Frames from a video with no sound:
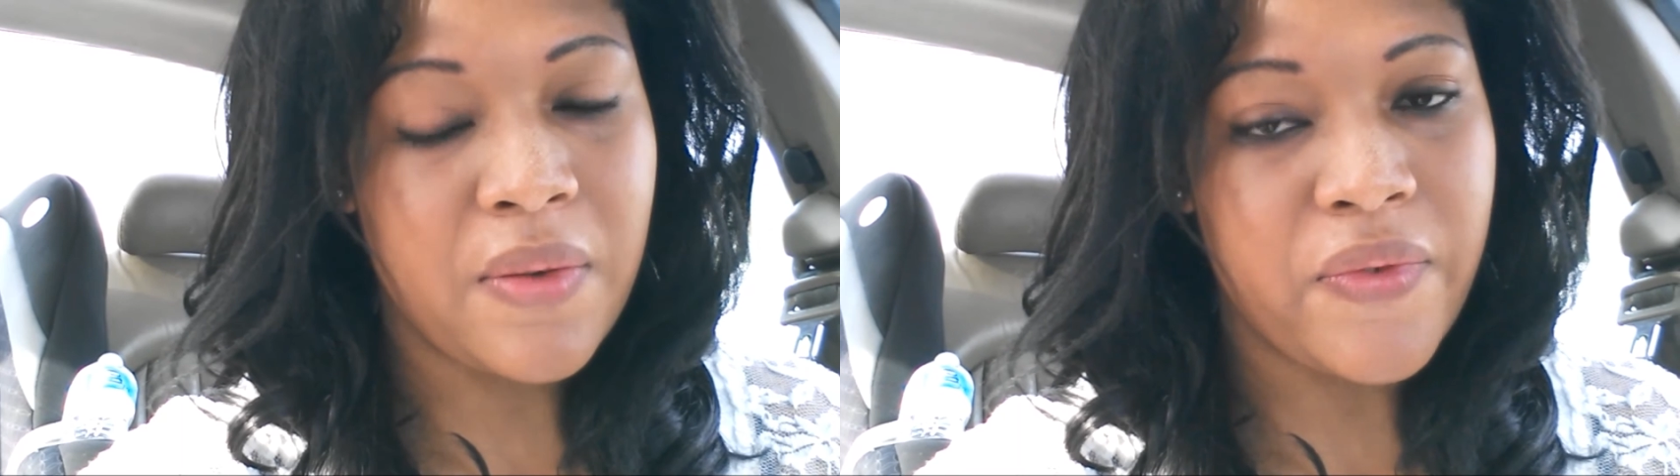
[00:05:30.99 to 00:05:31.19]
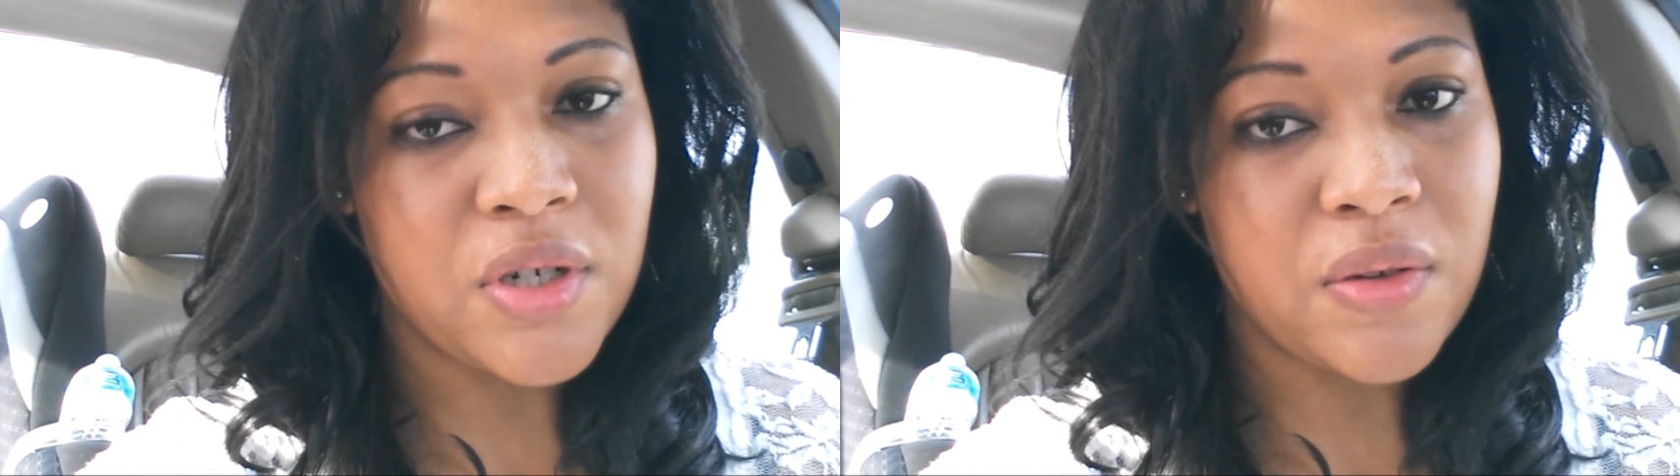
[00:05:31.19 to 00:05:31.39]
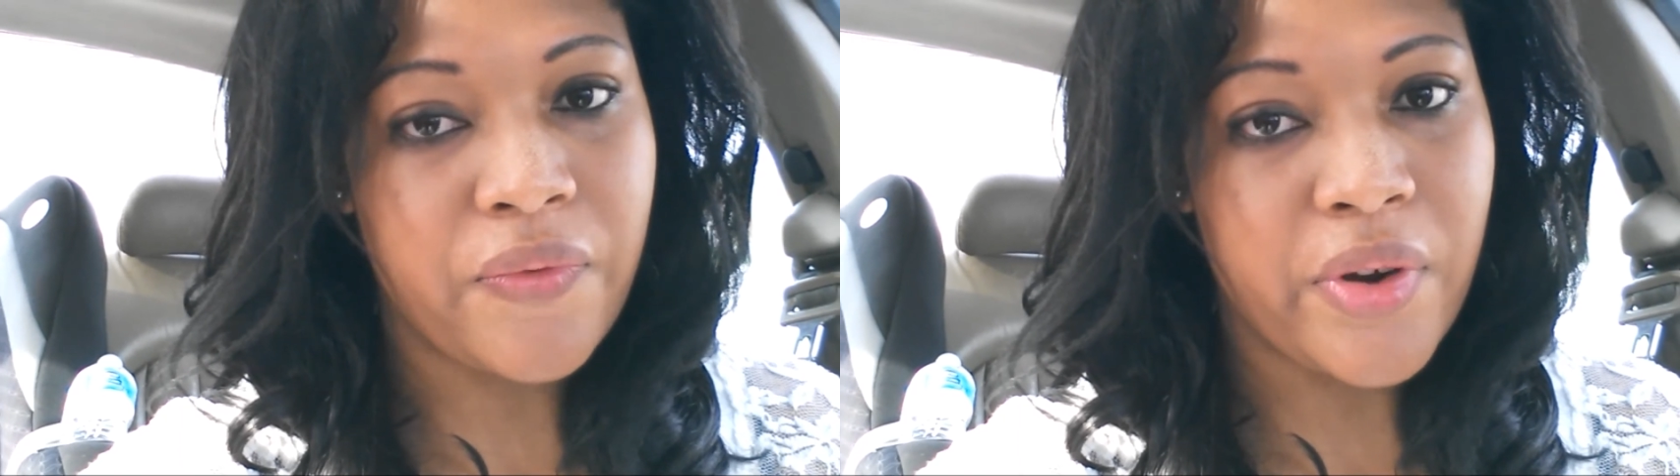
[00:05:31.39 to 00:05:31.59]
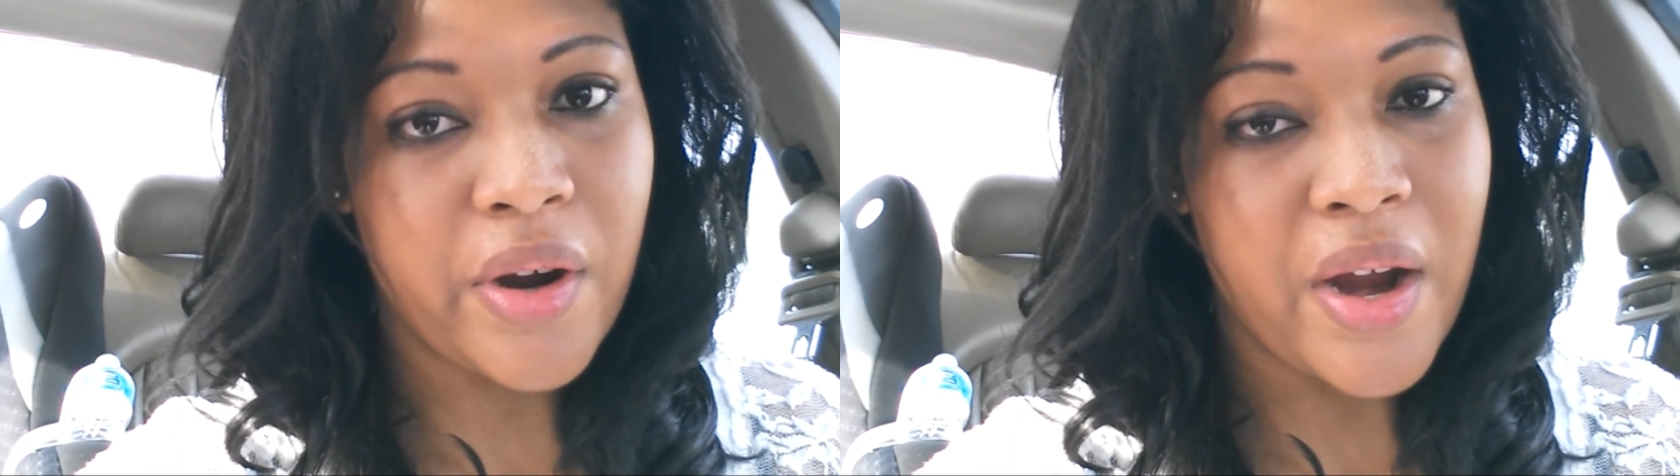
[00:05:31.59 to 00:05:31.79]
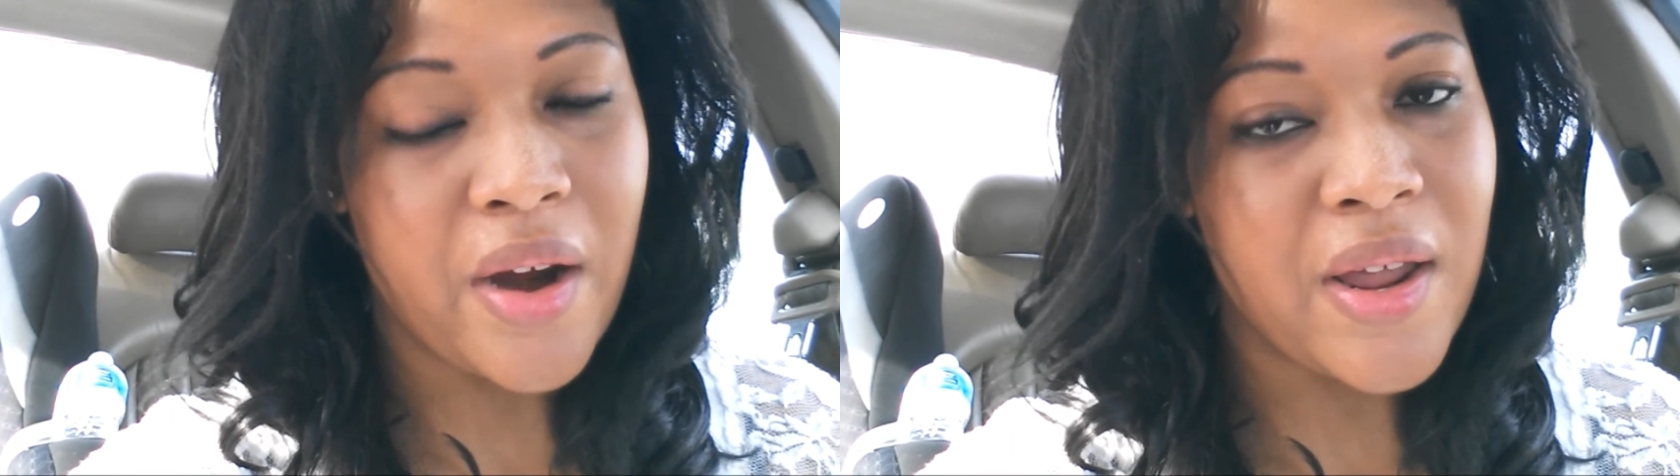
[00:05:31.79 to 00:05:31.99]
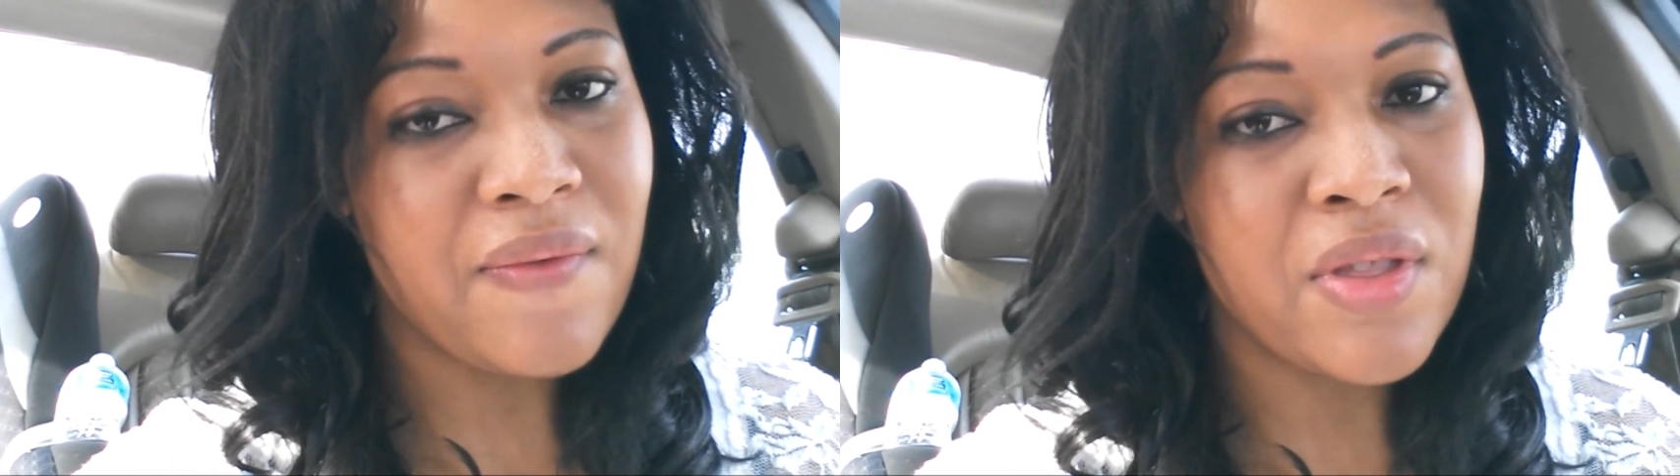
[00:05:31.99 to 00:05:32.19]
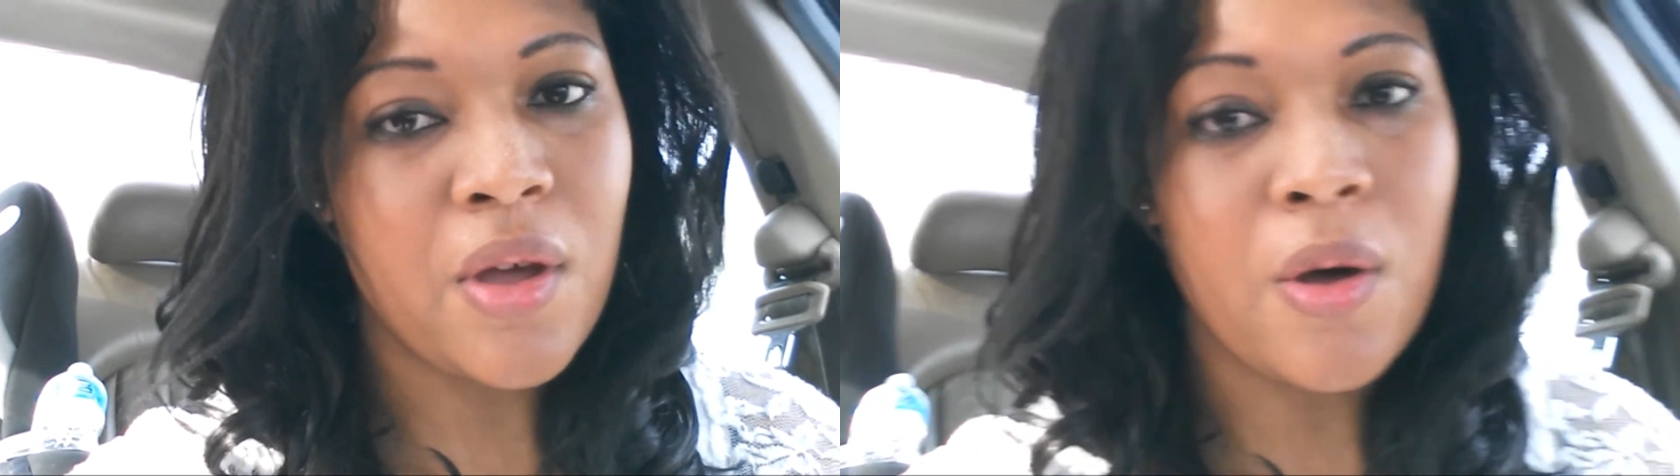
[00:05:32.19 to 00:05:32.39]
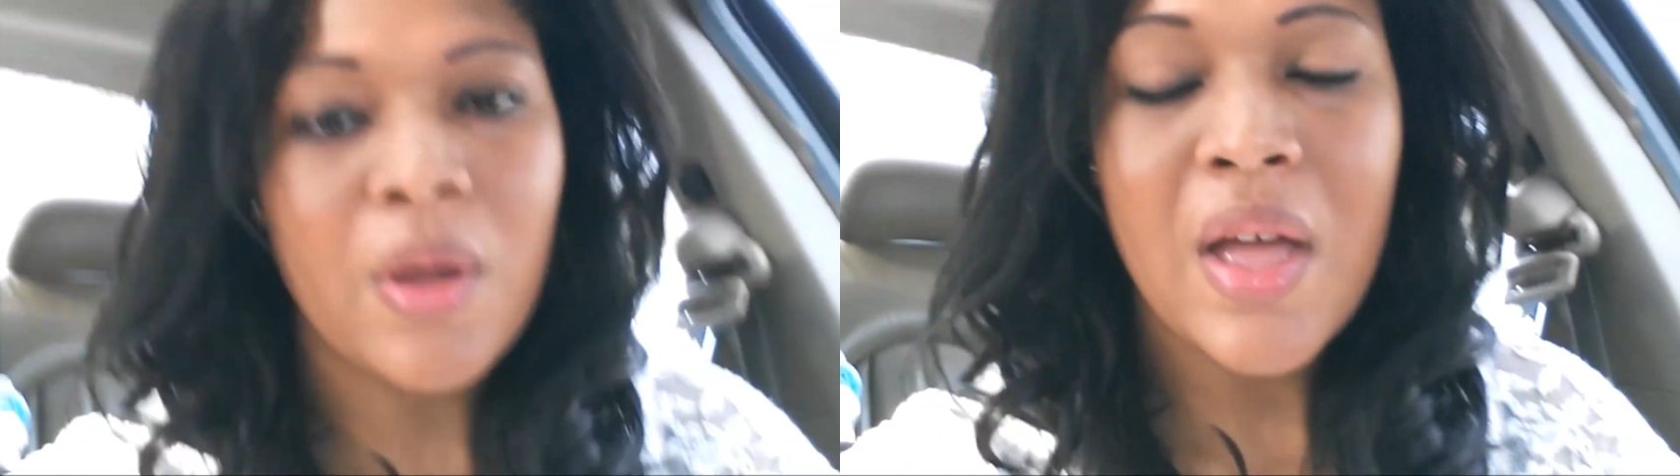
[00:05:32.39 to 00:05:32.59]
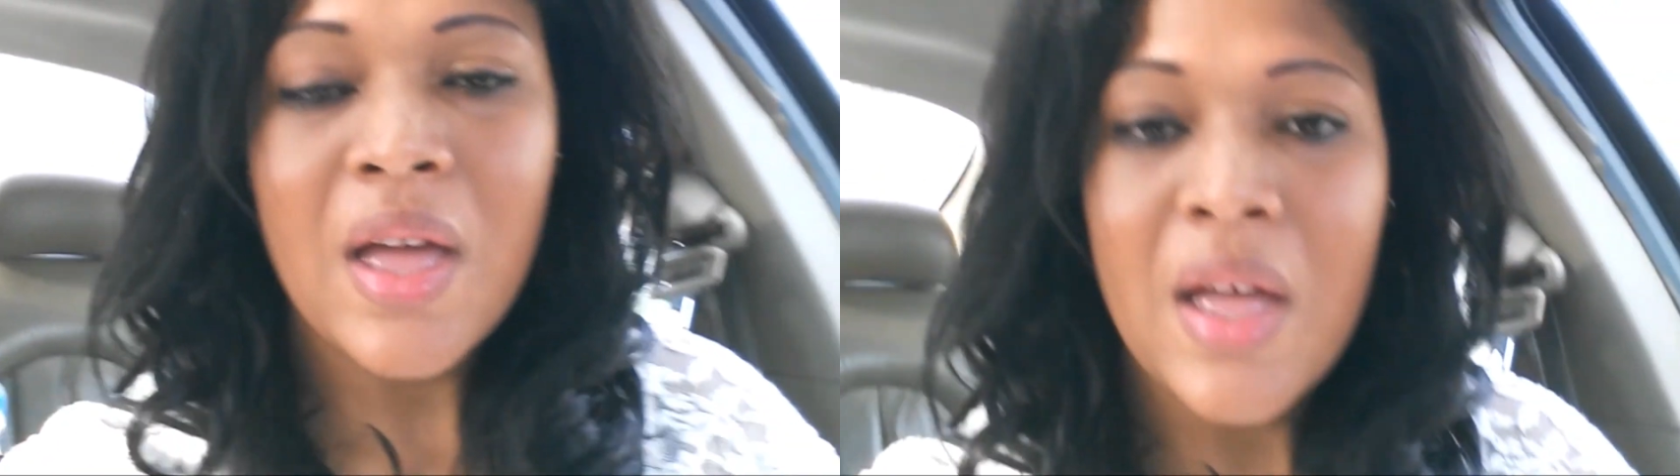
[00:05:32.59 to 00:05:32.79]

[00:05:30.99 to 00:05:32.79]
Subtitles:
beneficial for your hair. Even though